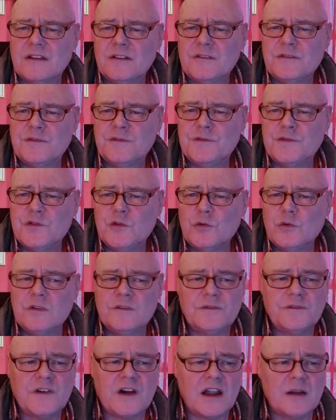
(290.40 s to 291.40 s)
few
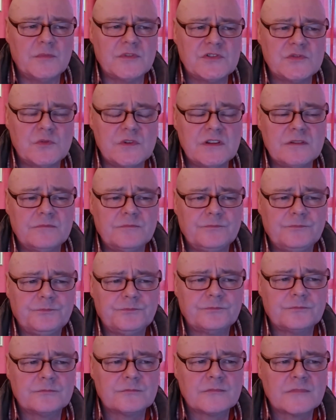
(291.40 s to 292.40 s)
and far between.
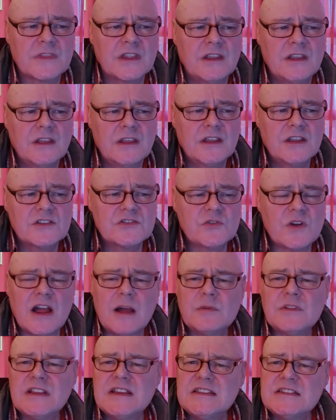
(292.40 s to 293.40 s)
So I
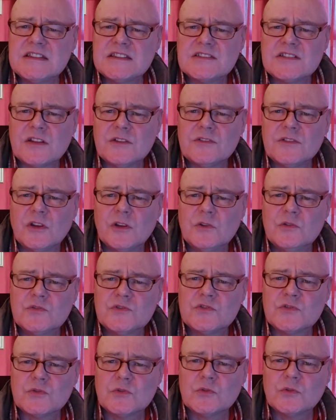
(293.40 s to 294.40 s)
would like to turn now
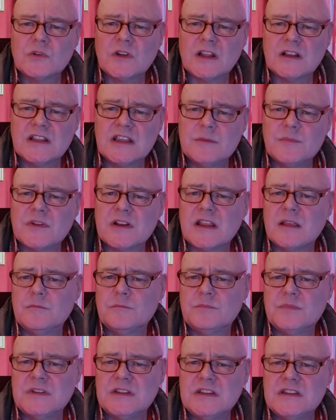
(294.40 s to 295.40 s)
to a Labour
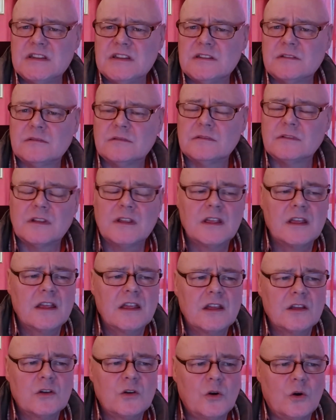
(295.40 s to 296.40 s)
MP
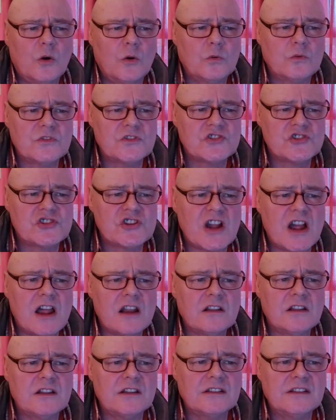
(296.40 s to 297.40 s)
called
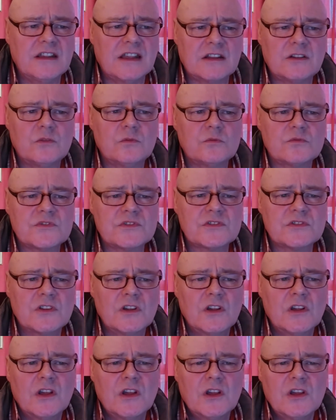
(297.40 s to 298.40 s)
Charlotte Nichols.
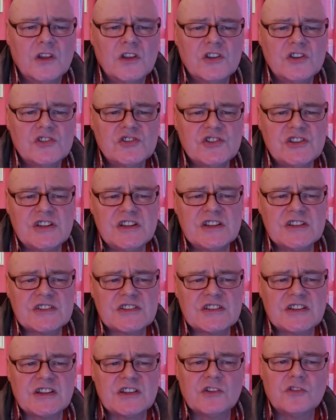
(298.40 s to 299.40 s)
She has
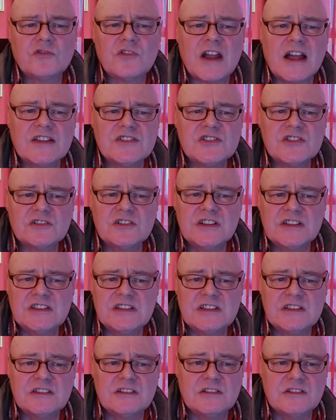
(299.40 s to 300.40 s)

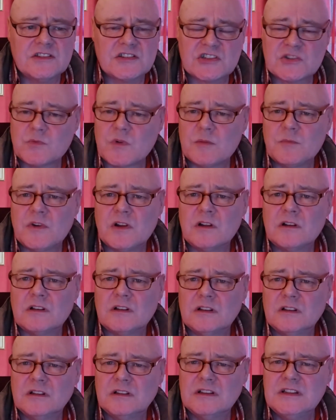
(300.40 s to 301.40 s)
congratulated the swimmer
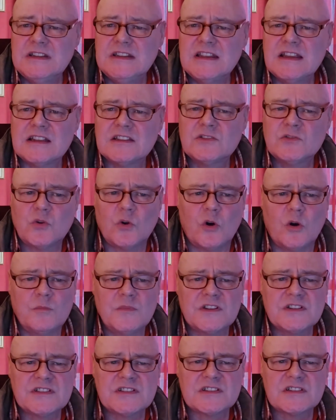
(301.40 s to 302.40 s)
Leah
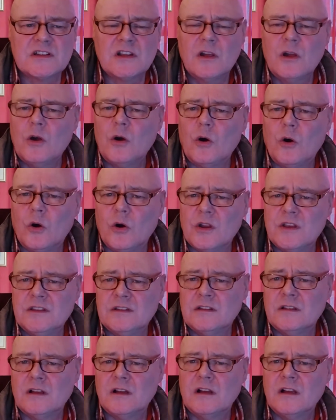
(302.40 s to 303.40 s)
Thomas
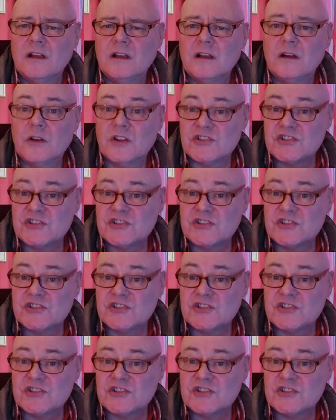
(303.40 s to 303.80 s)
on, as